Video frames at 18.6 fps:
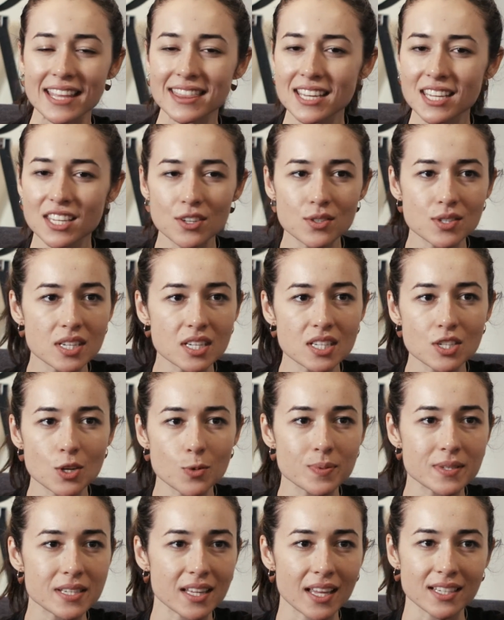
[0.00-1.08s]
I think using soap
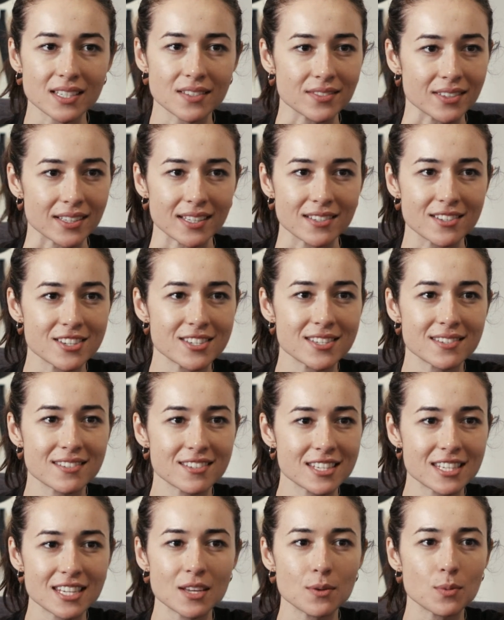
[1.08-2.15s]
selectively. Just
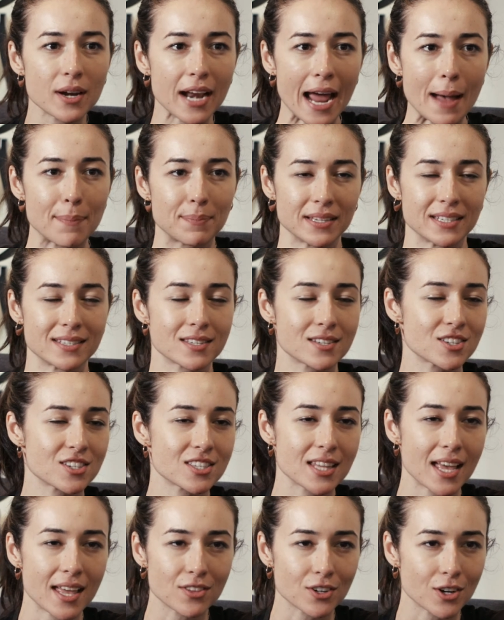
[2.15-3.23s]
see what happens. Just
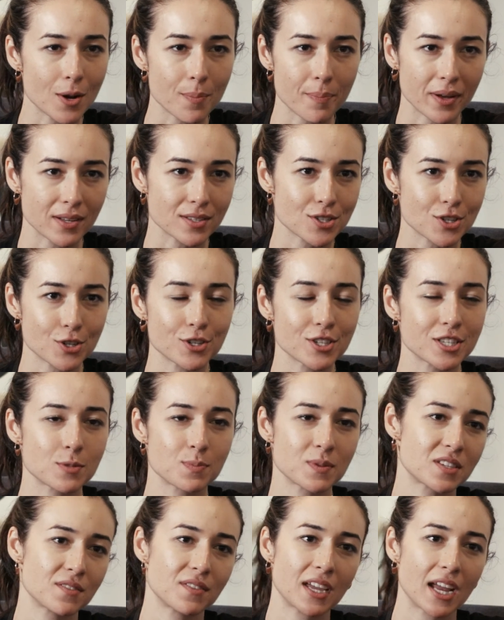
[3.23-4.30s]
lather up on certain
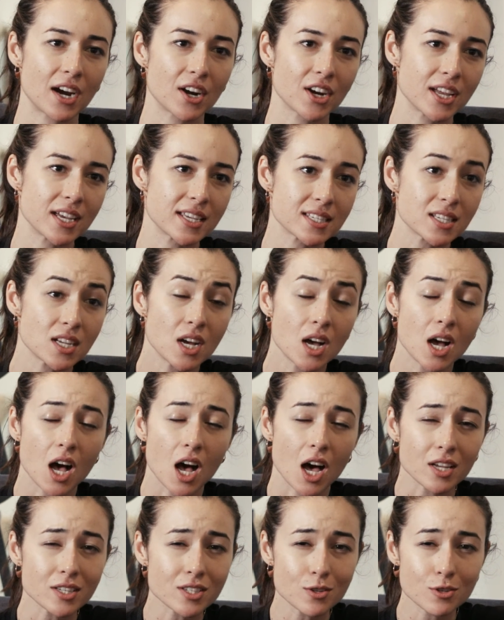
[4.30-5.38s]
specific areas.
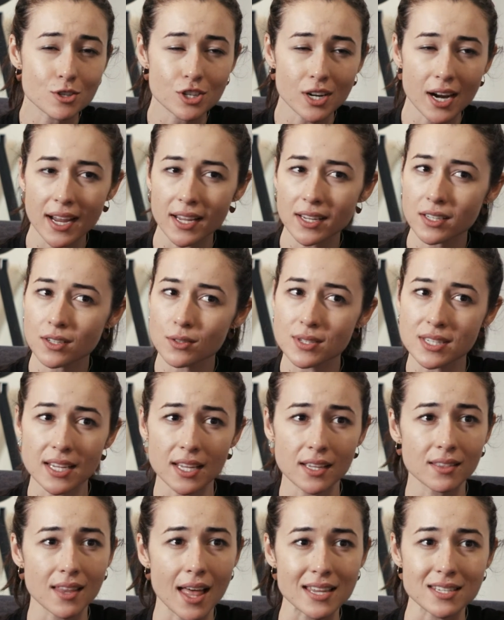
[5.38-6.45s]
Also, try
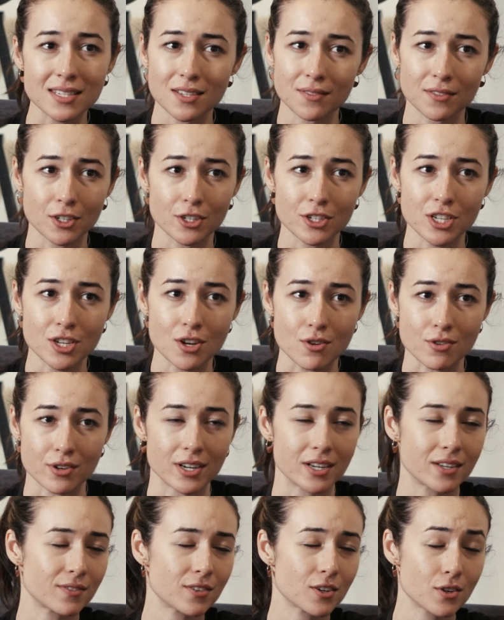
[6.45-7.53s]
using less of your
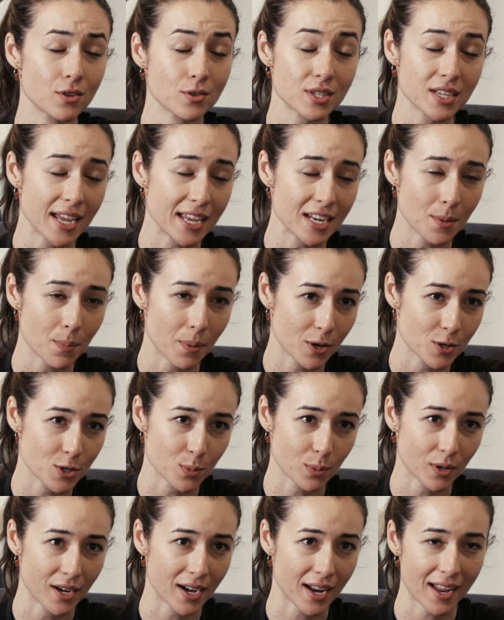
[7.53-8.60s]
deodorant. If you're using any
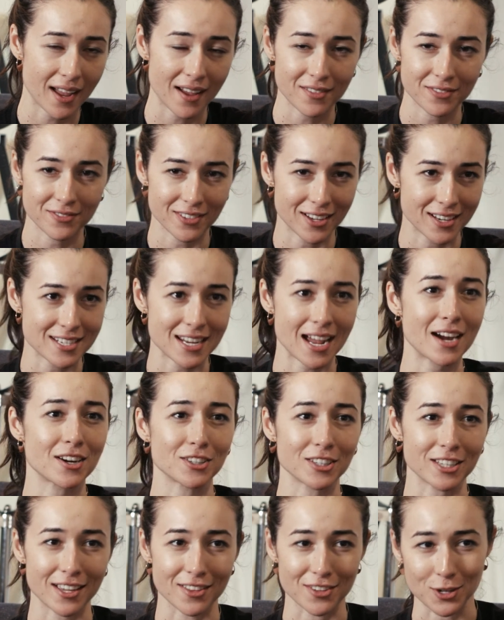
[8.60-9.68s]
perspirant, I have
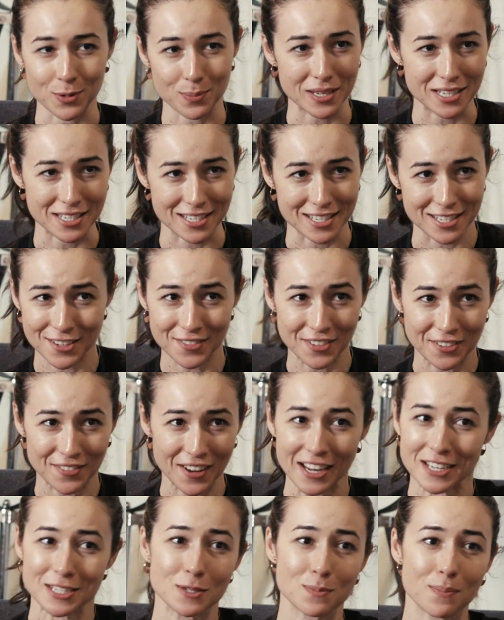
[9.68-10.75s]
entirely other pieces of
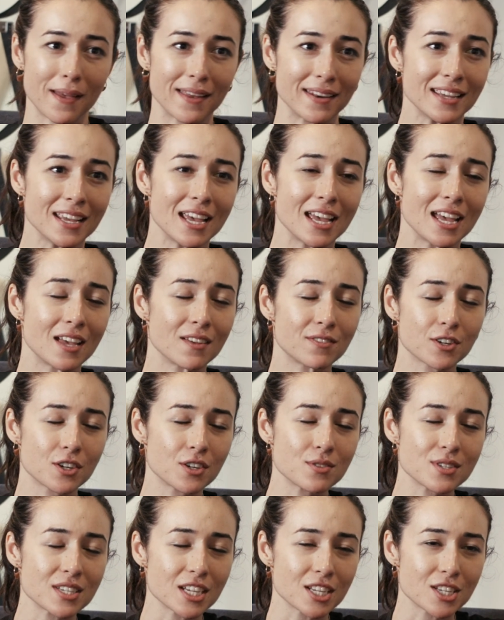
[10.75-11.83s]
advice. But if you're
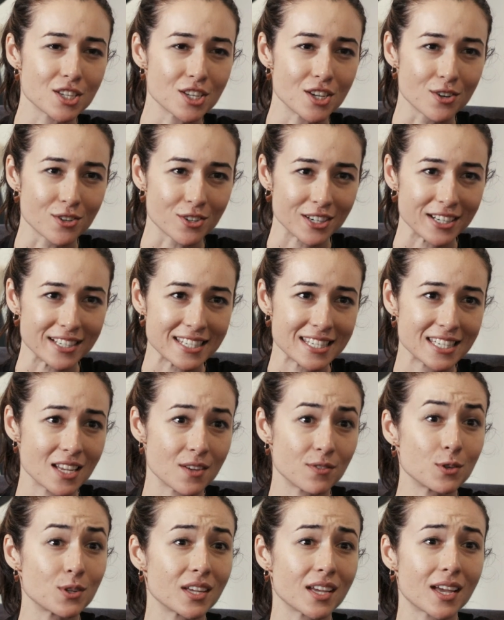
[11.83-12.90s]
using a deodorant, see
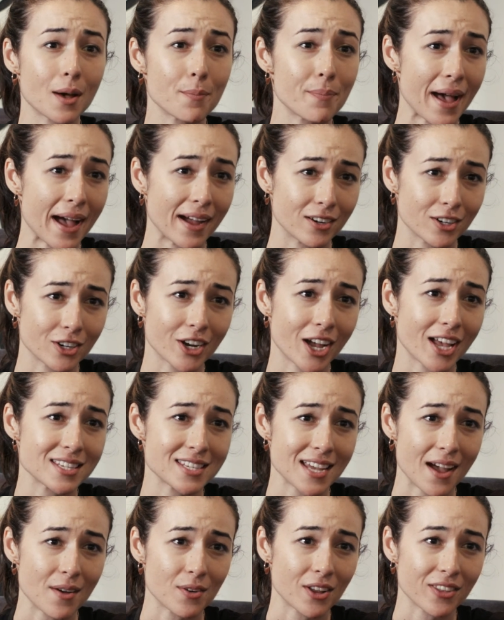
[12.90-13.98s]
if you can cut back or cut
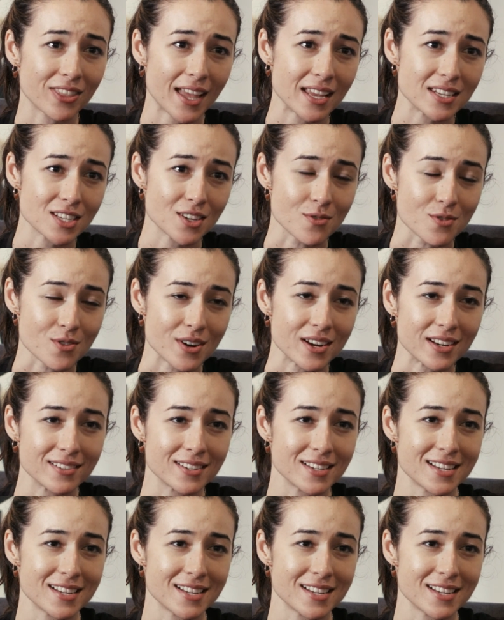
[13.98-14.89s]
down on that deodorant.